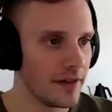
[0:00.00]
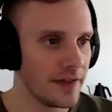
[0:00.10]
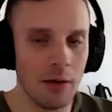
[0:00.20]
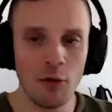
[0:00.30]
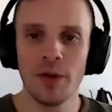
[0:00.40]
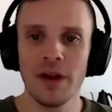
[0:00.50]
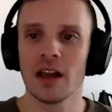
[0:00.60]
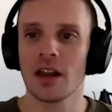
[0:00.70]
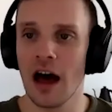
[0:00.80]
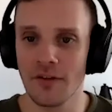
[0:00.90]
they will be
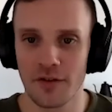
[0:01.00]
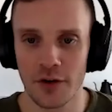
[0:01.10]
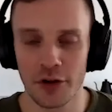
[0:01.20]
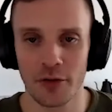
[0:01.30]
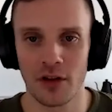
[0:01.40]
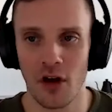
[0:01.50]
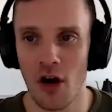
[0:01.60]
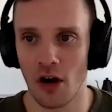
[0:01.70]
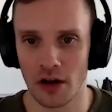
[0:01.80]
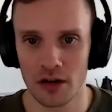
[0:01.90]
a lot further
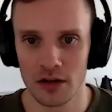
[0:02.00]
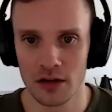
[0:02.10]
along.